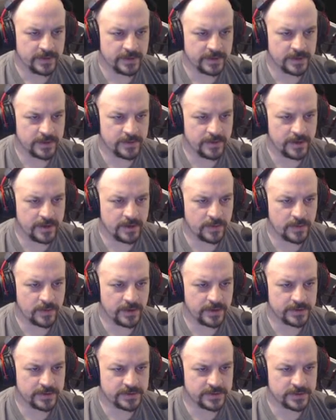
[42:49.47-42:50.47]
Like no matter
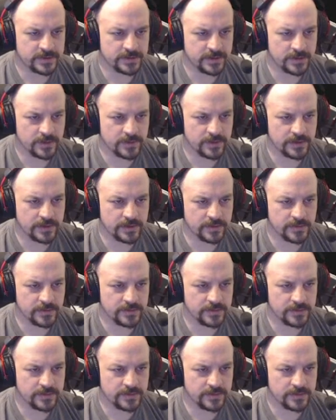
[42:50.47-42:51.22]
what, it's still doing it.